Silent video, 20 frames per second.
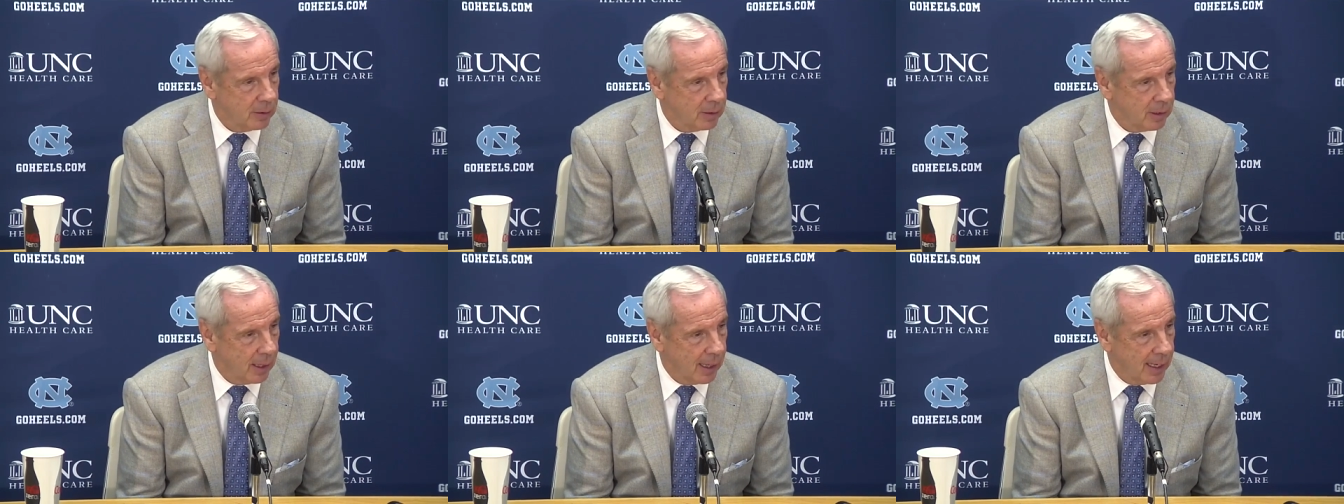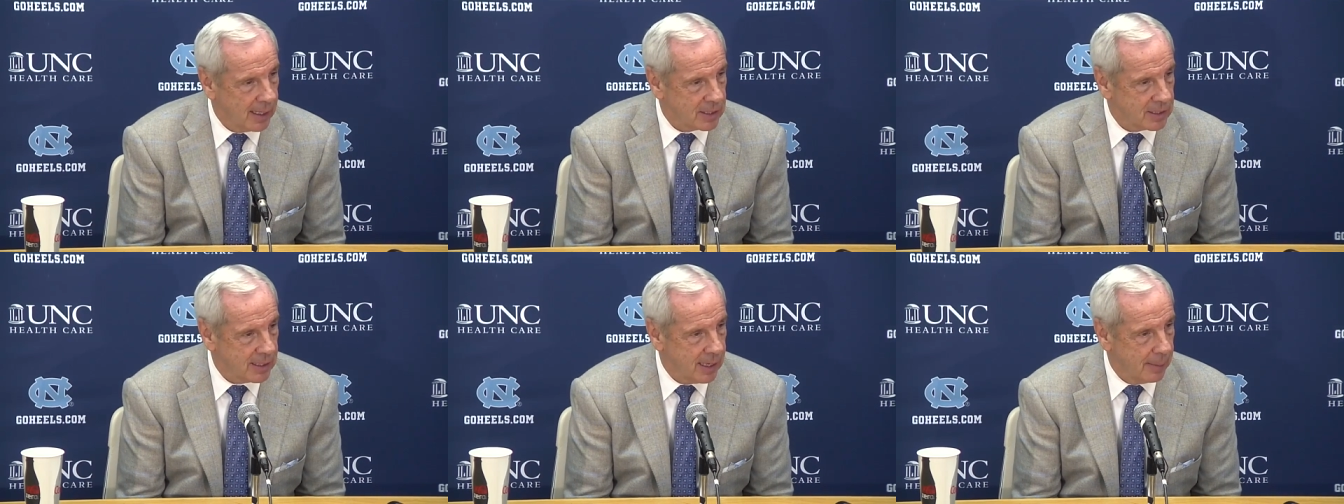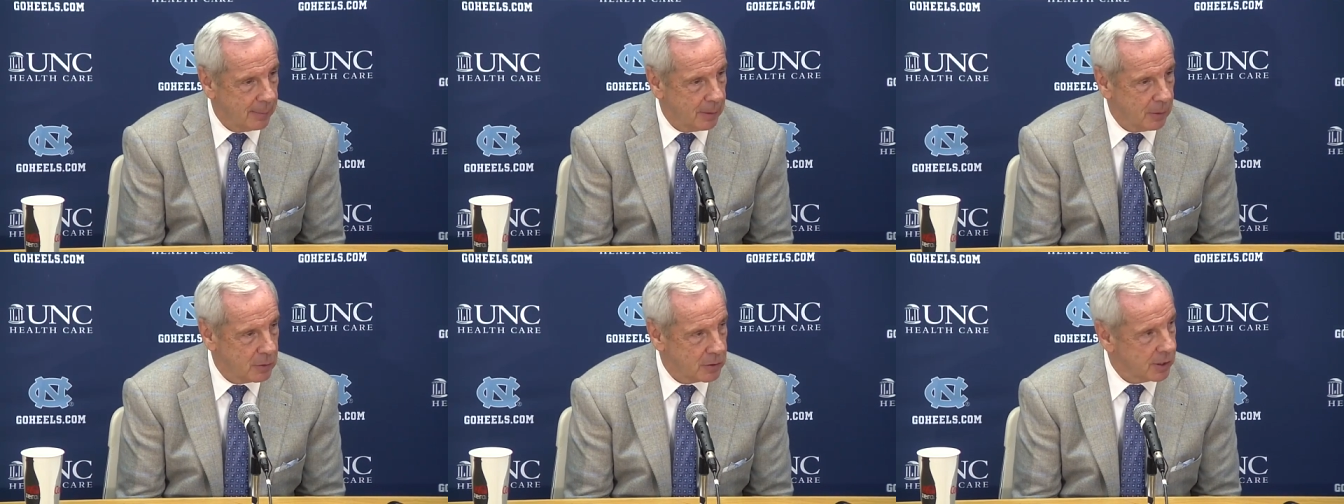the last
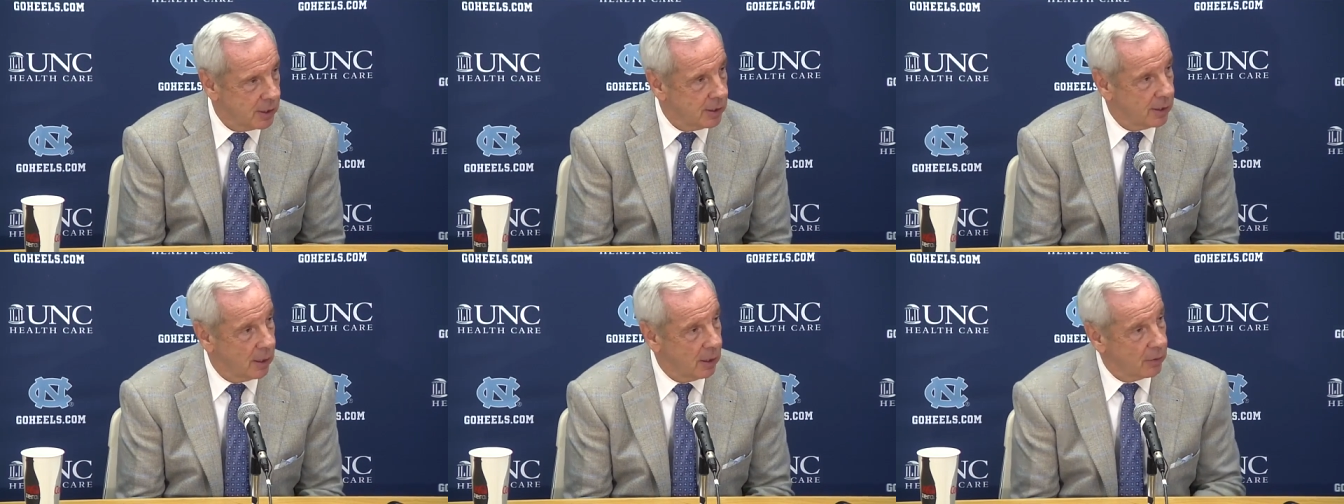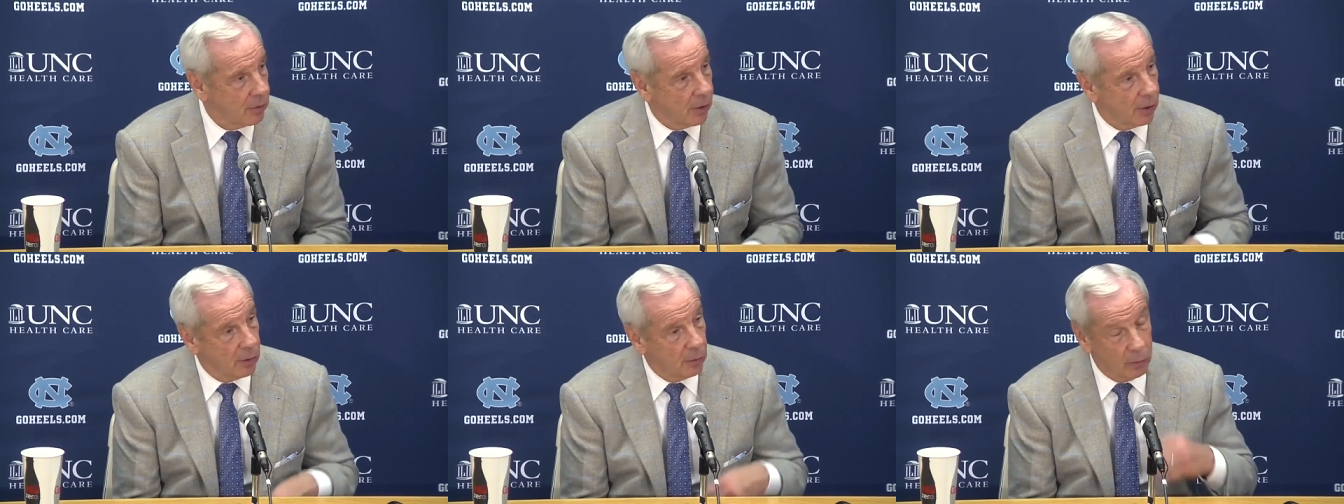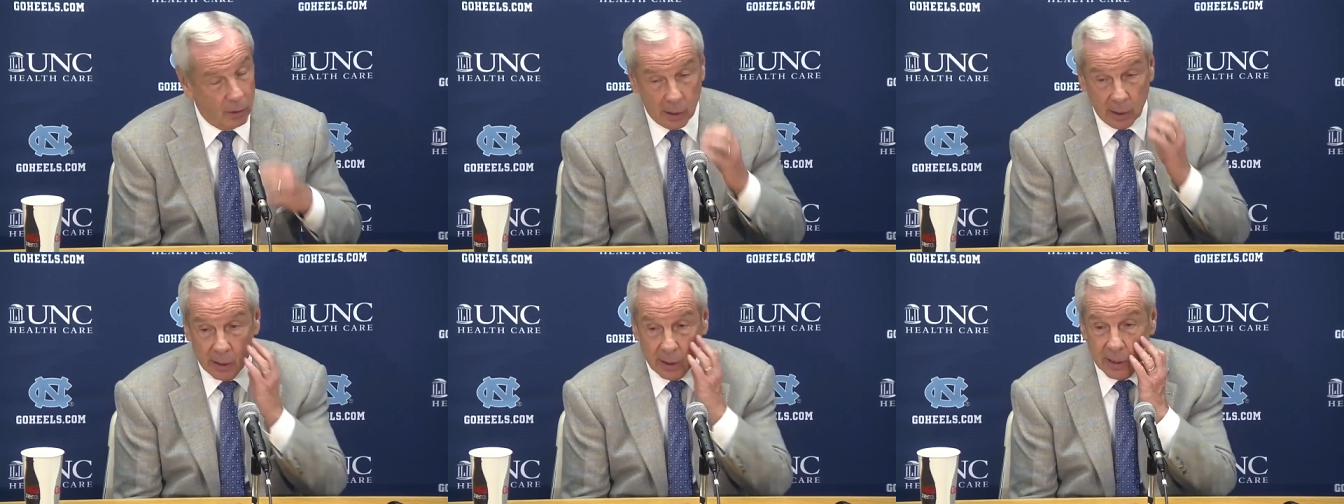time he was in there, I thought he
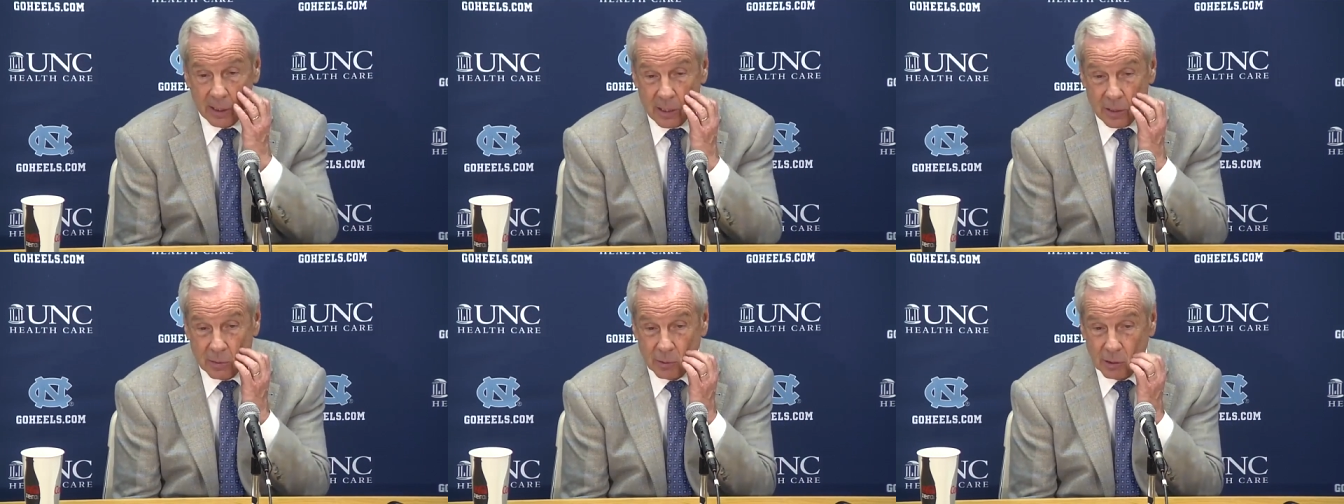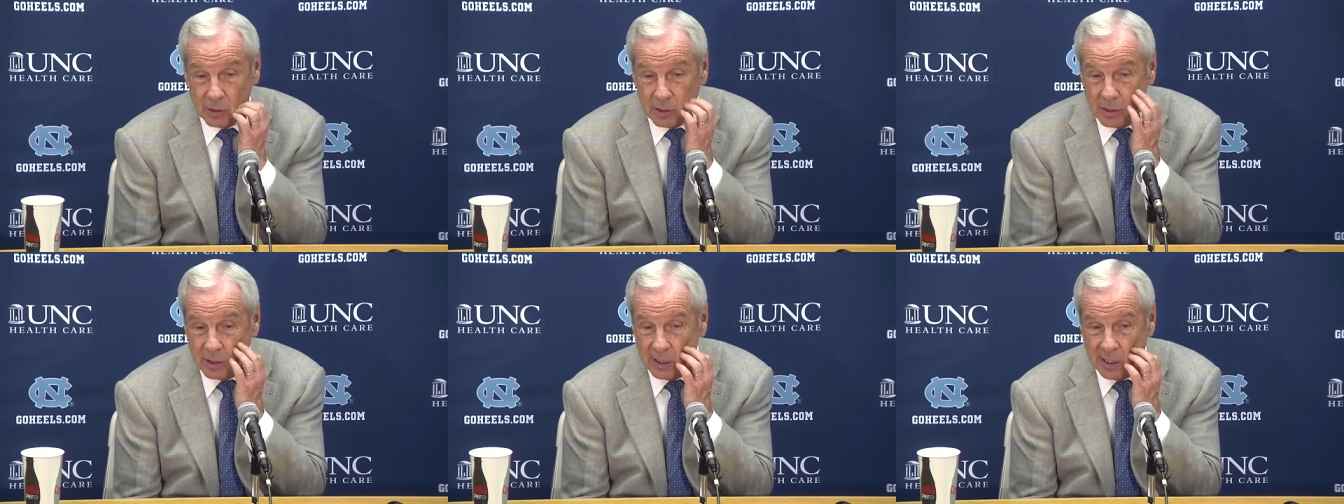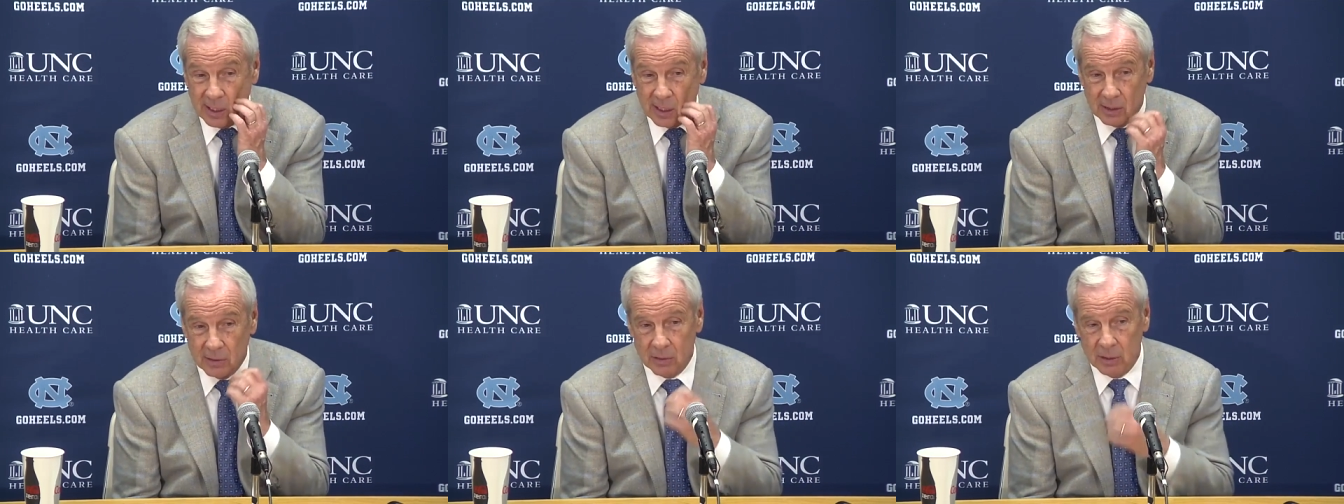really did some good
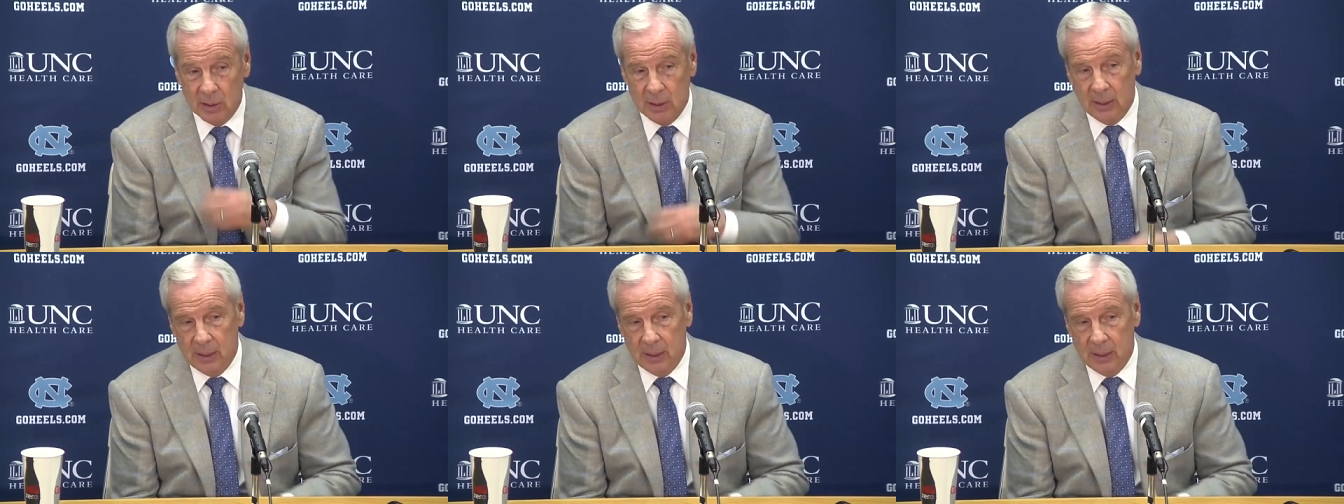things.